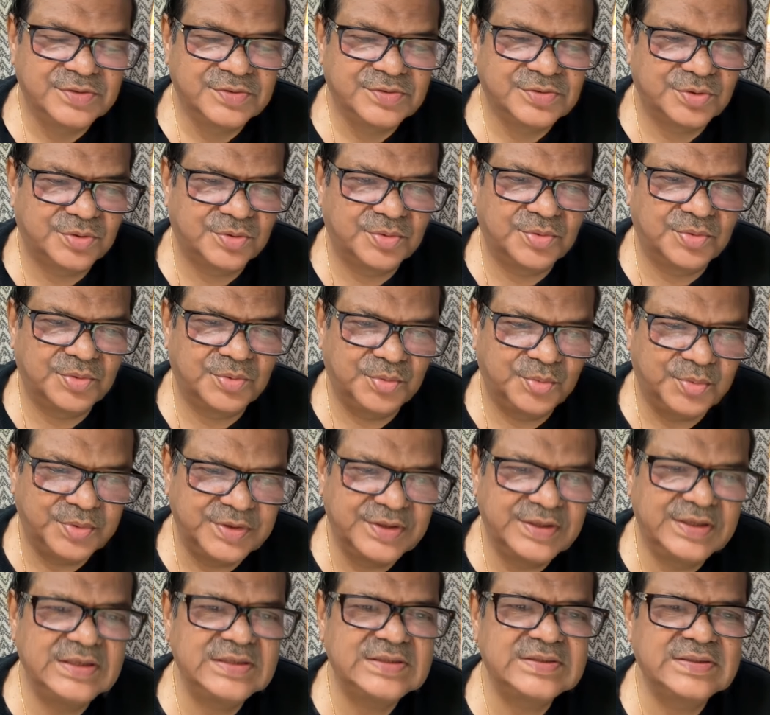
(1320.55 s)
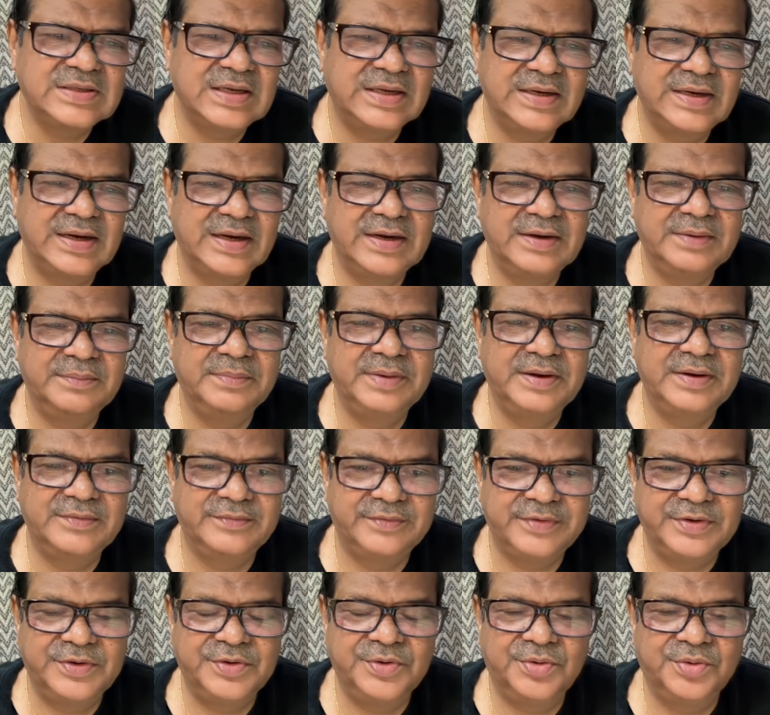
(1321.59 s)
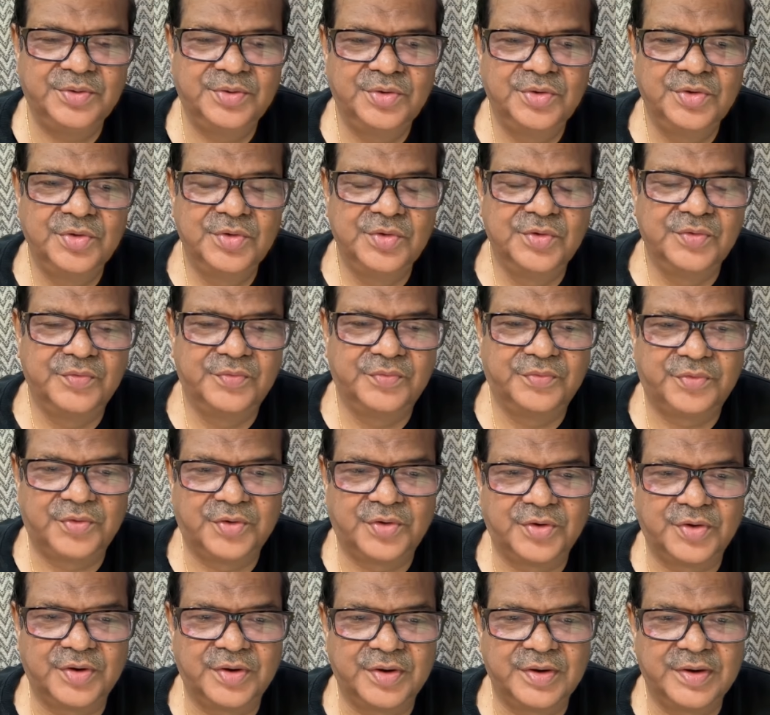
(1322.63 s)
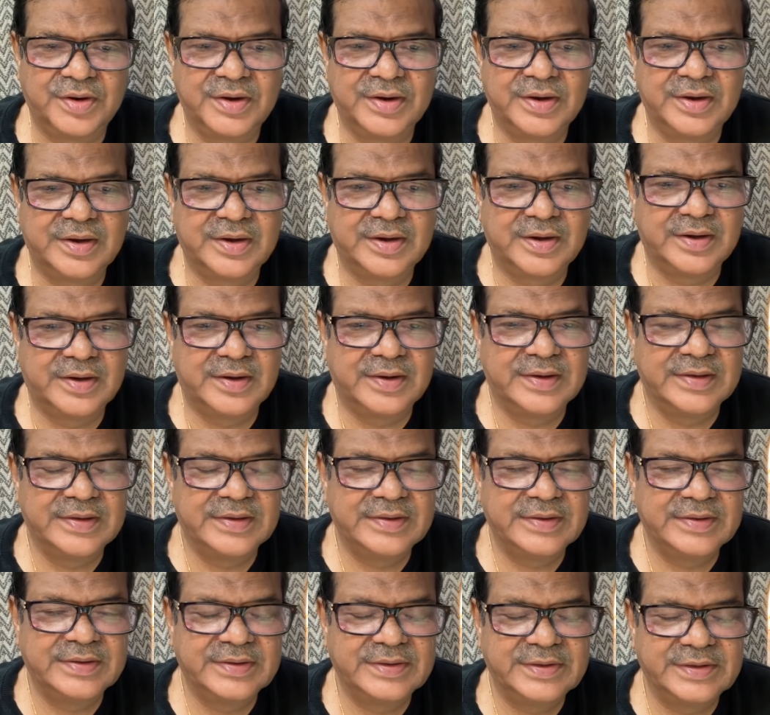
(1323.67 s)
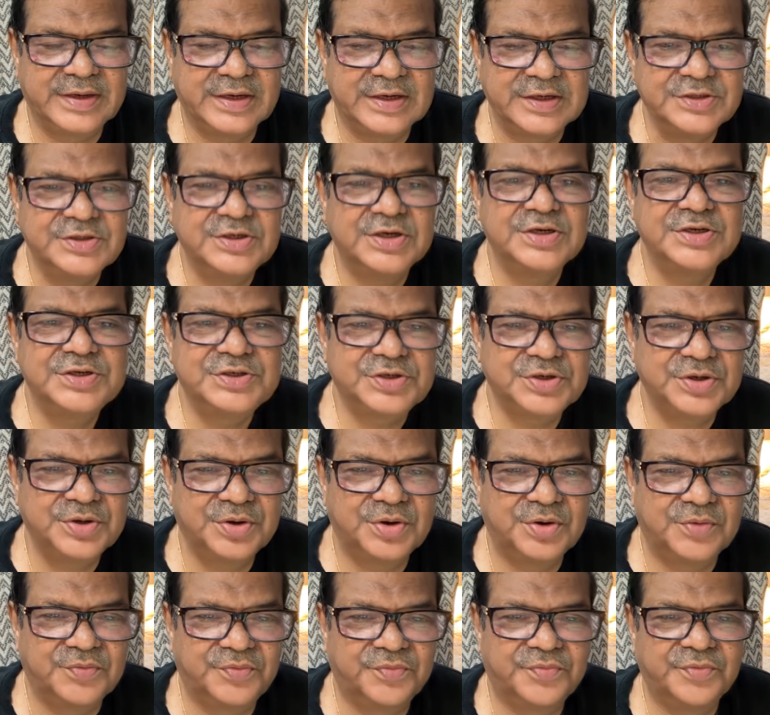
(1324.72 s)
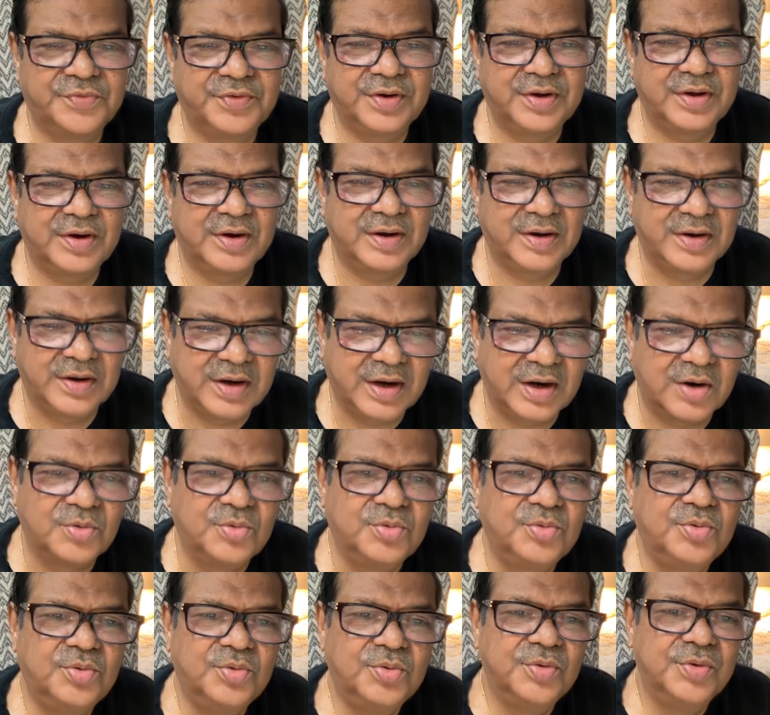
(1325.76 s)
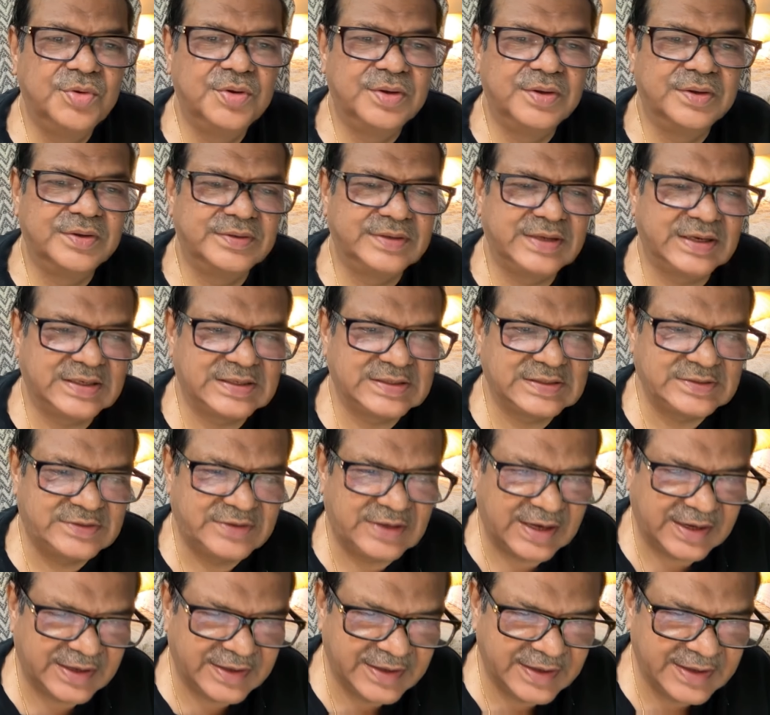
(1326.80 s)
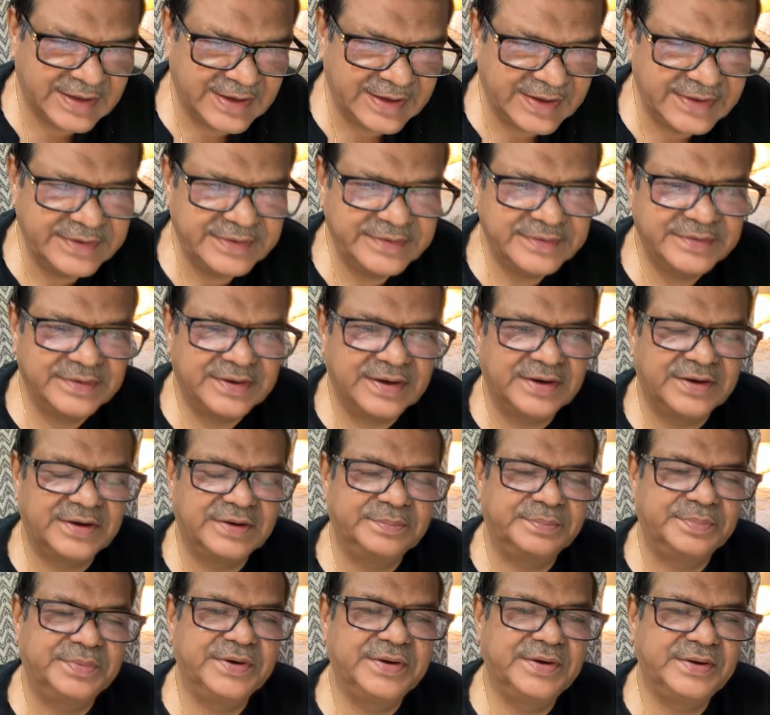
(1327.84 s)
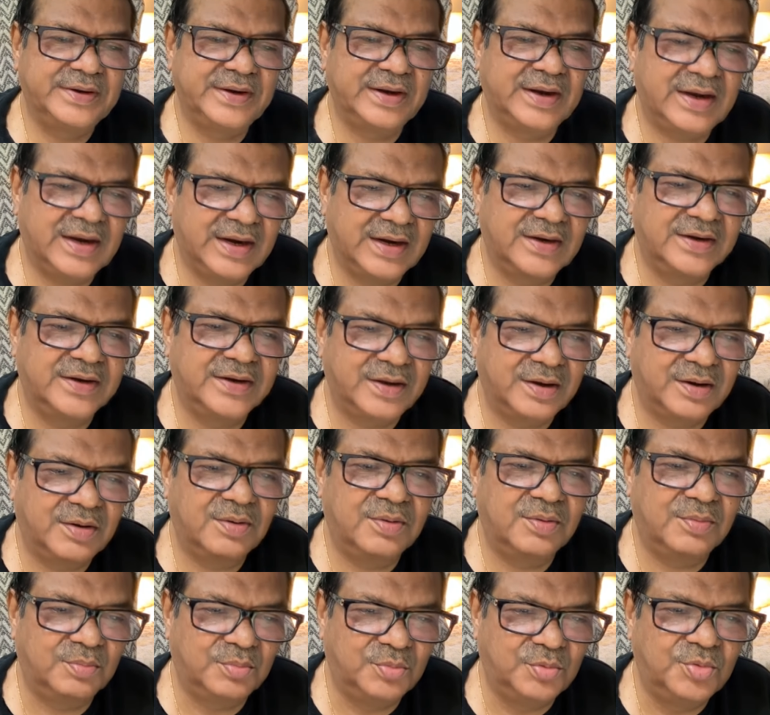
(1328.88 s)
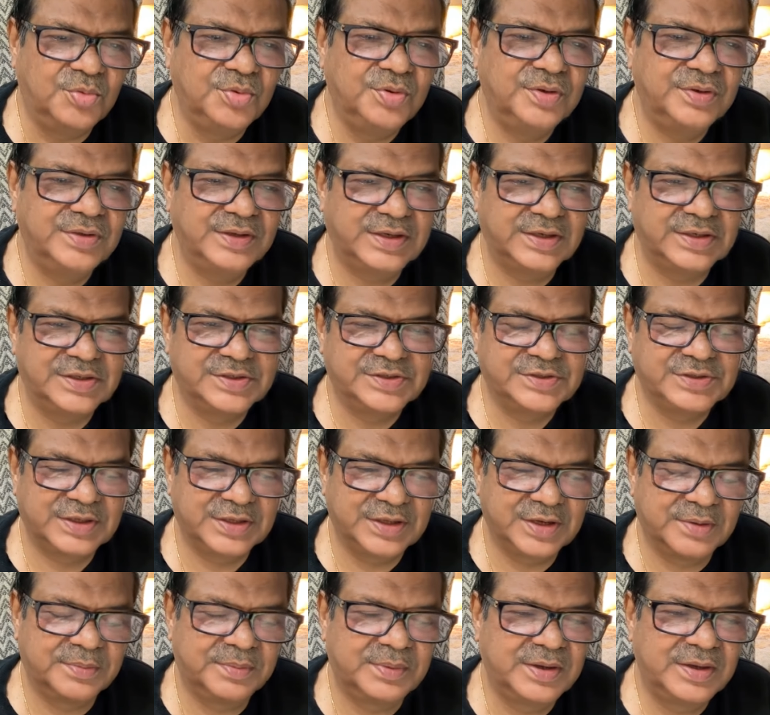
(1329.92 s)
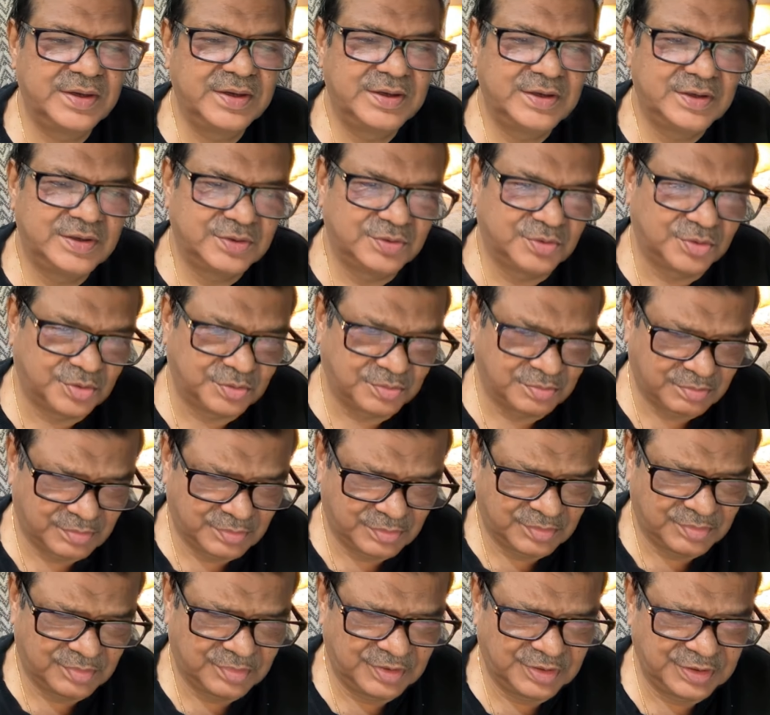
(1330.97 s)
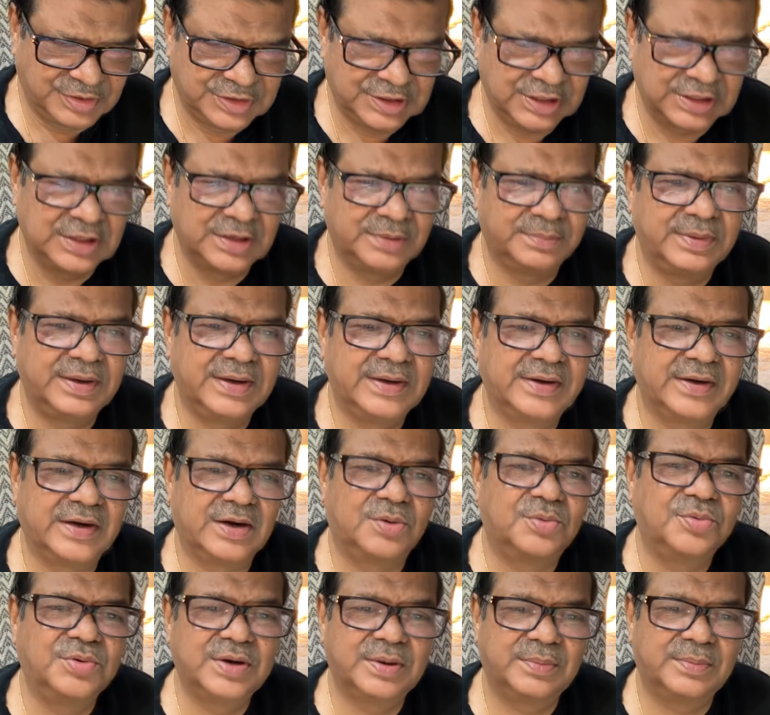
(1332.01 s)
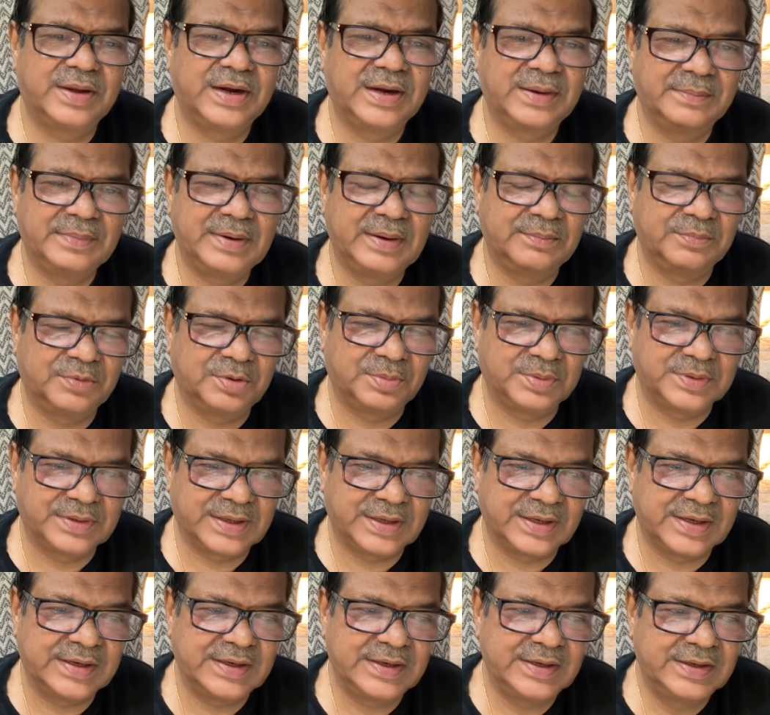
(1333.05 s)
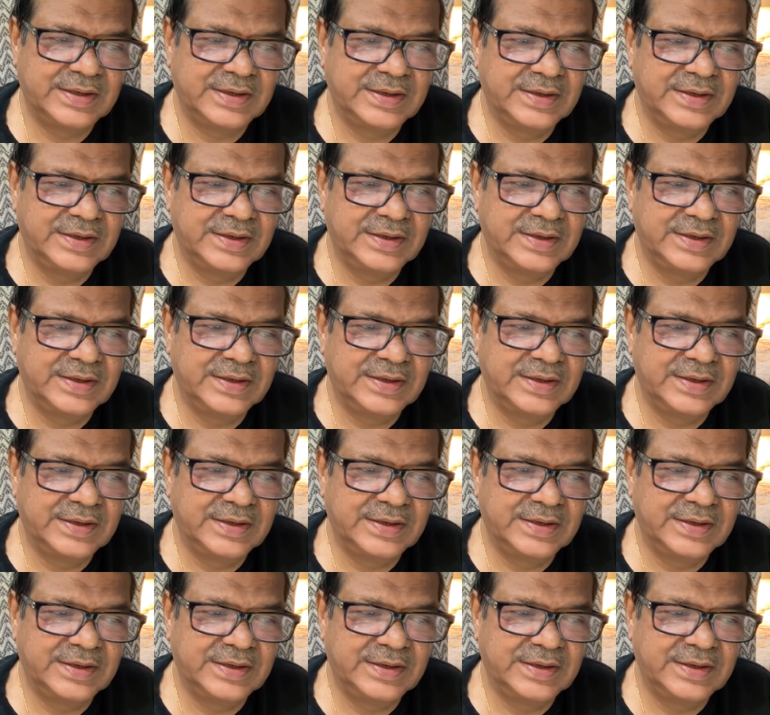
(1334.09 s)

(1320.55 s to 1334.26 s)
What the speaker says: So with this, I end my video for the conjunction of Rahu, that is dragon head, I repeat, and Moon, that is Chandrama. So Chandrama and Rahu ke baare mein aapko bataya hai.